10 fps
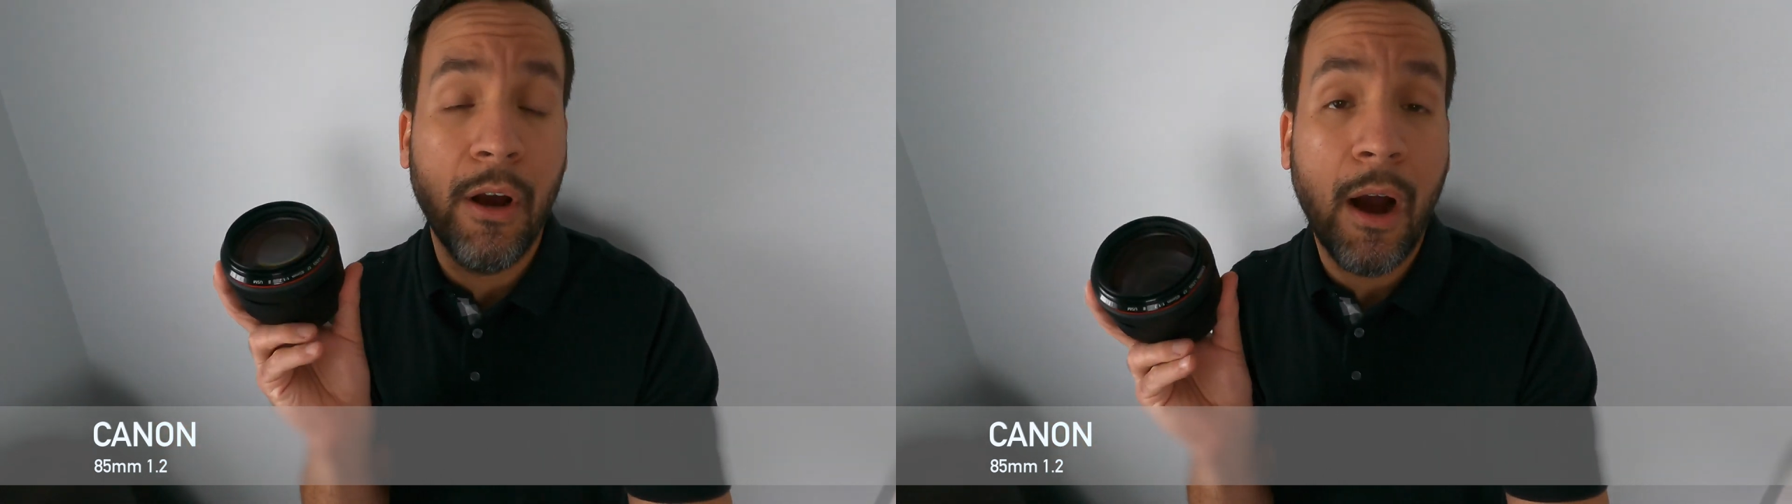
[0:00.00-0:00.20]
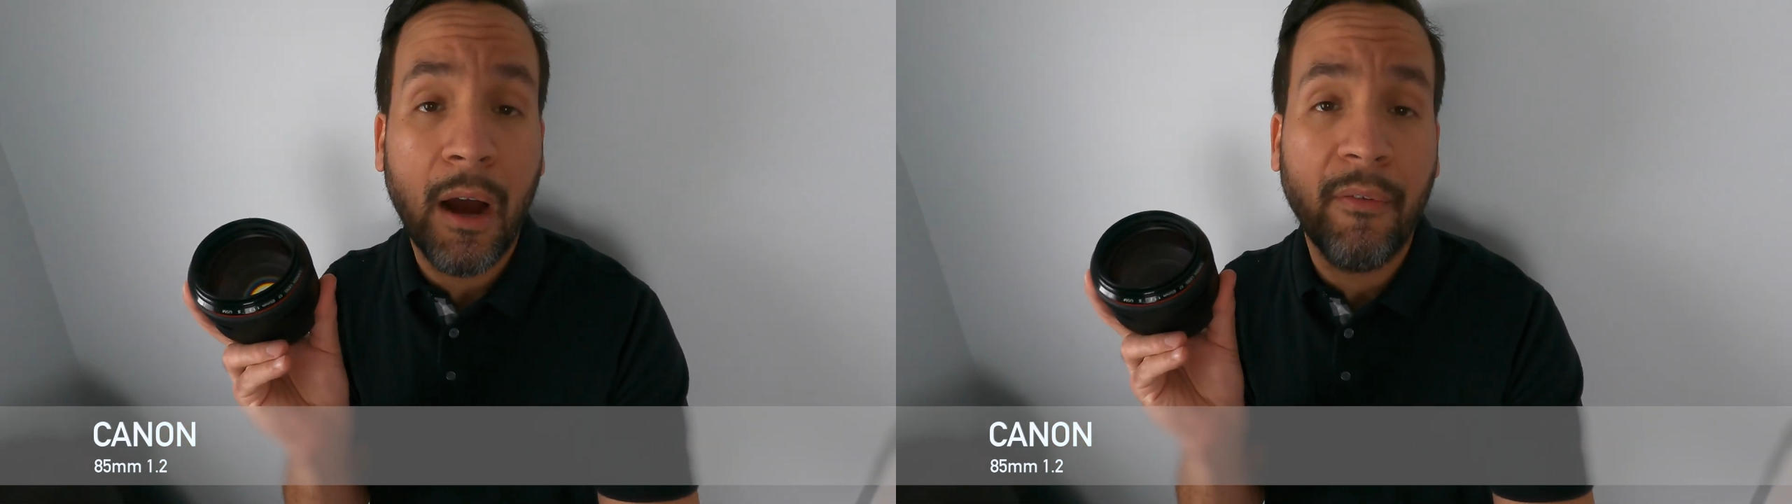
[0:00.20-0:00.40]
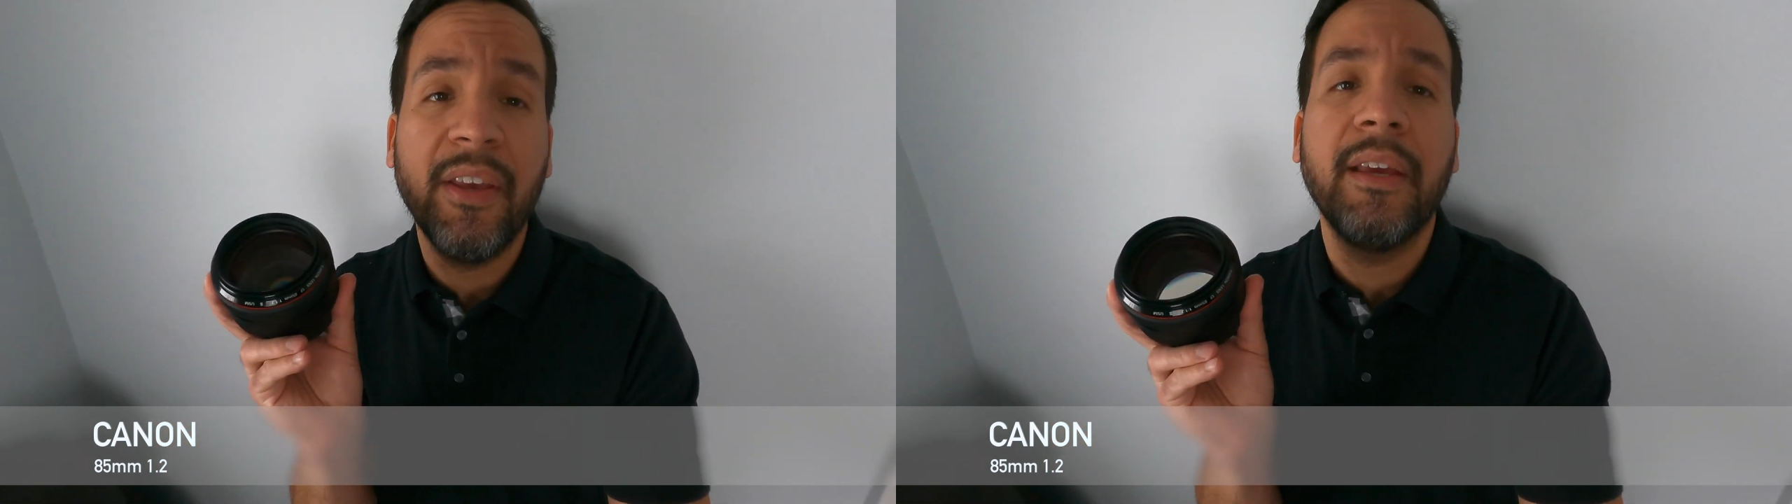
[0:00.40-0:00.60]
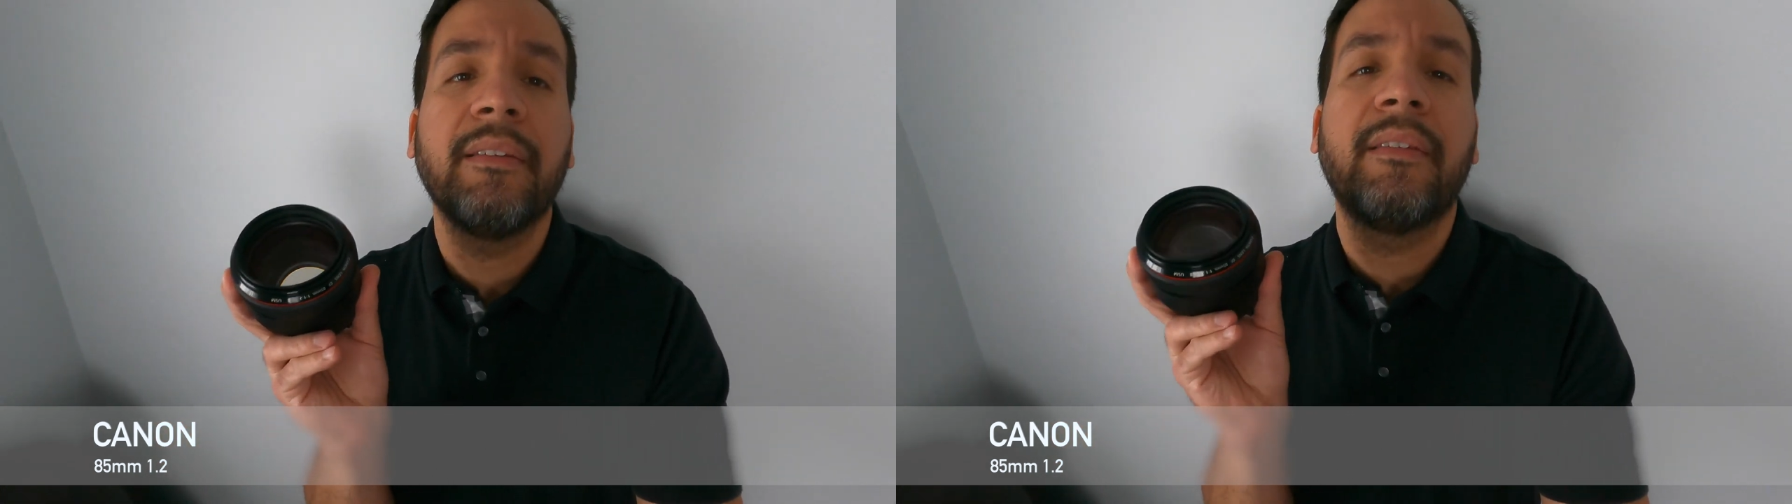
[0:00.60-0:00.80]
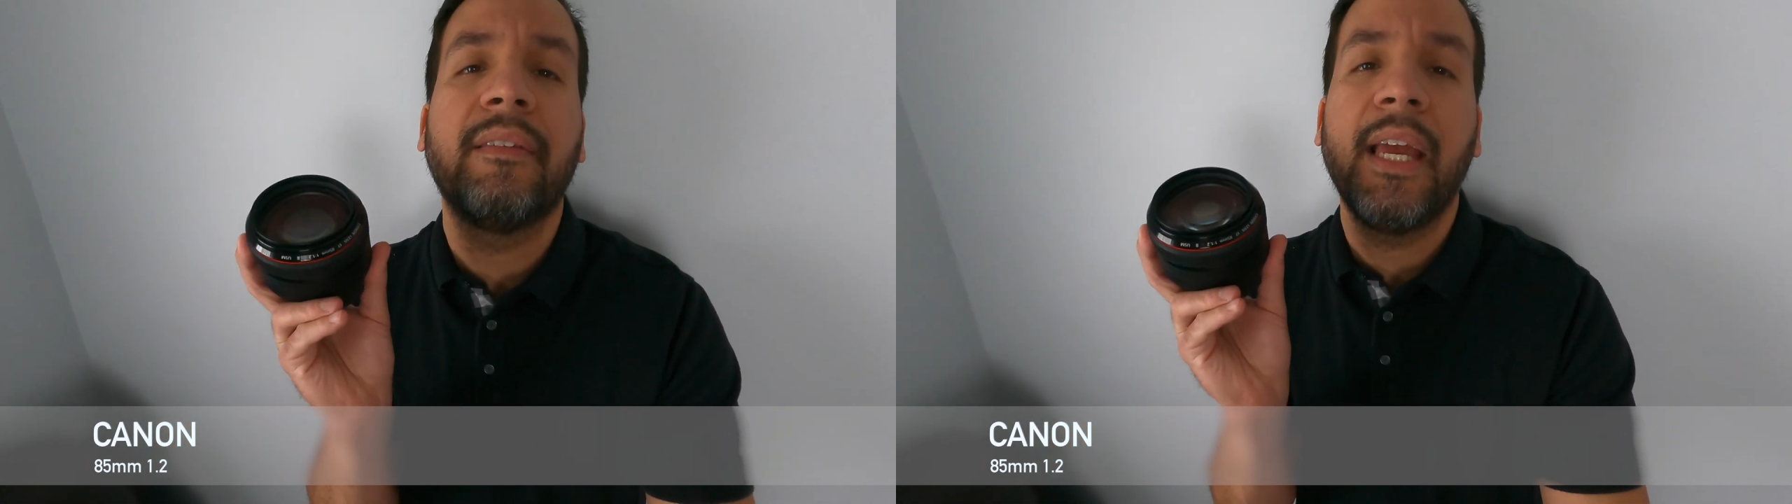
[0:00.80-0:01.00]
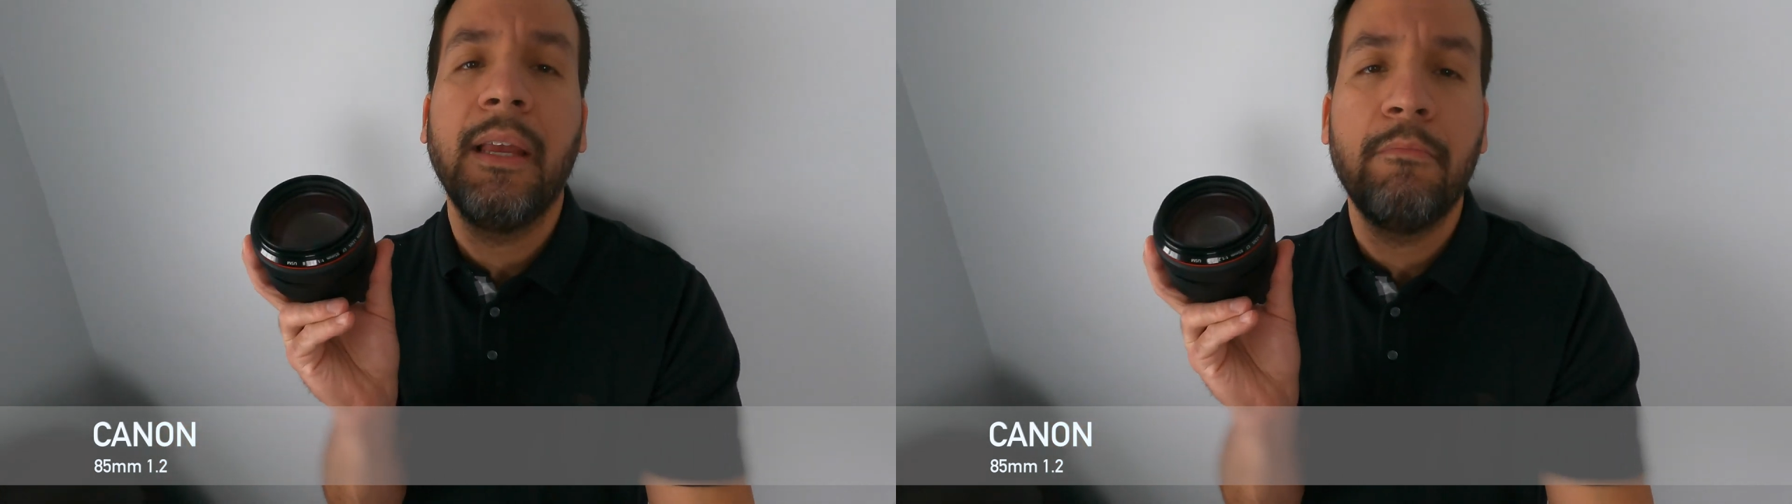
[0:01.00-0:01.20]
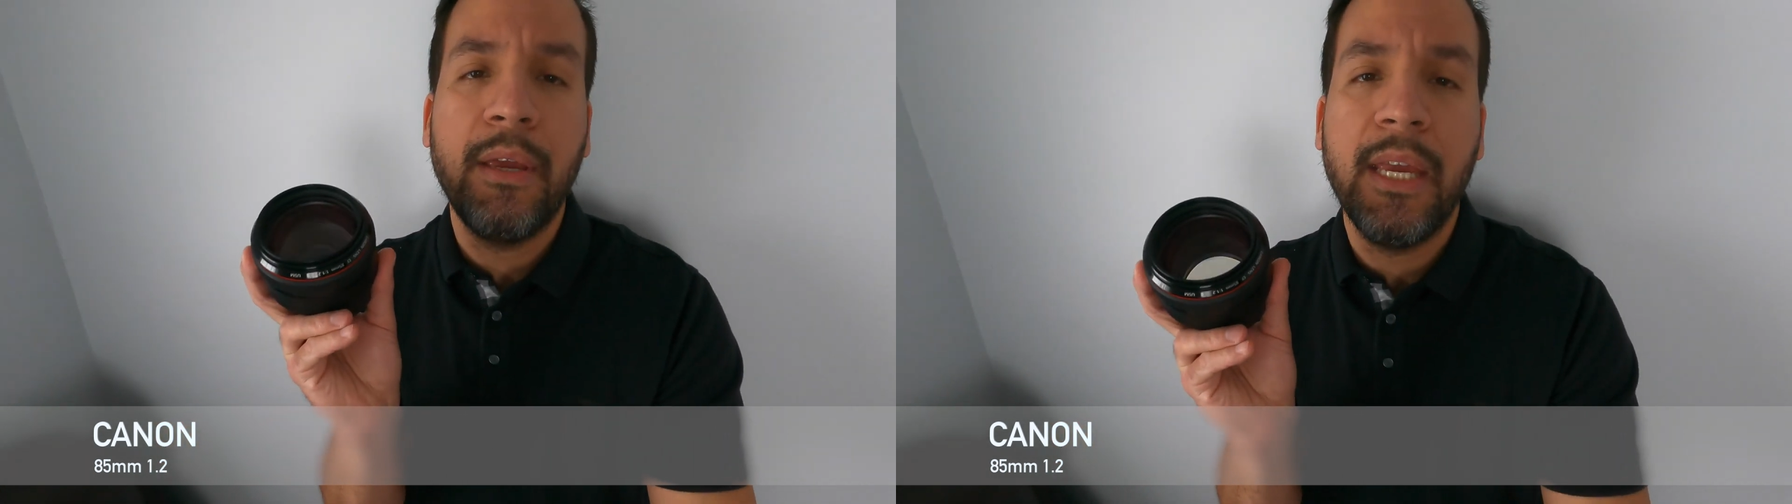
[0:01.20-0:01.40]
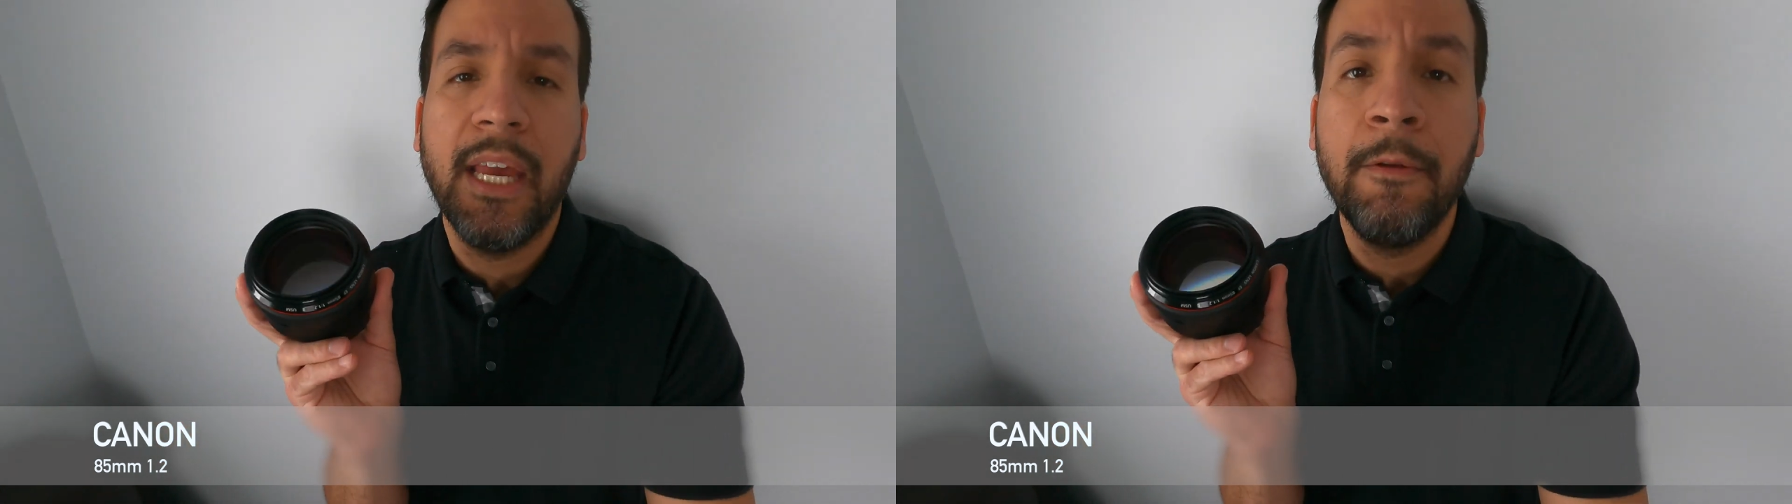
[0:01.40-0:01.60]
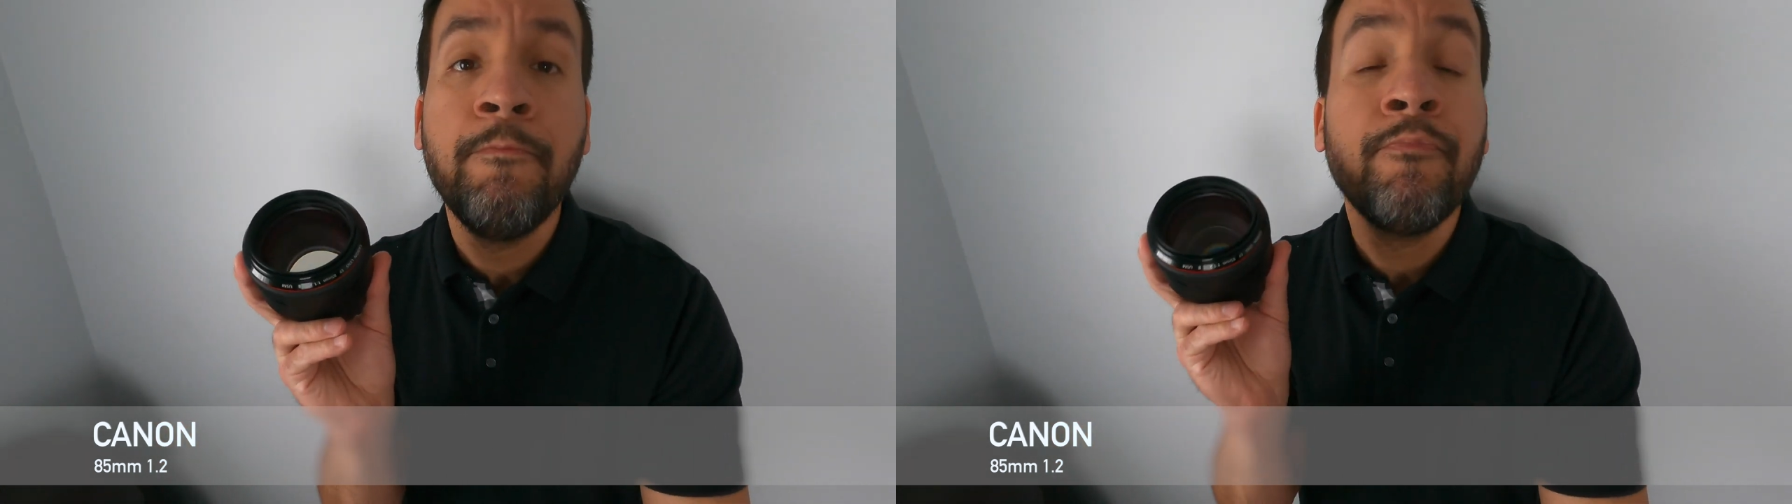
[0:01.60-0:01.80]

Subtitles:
obvious thing being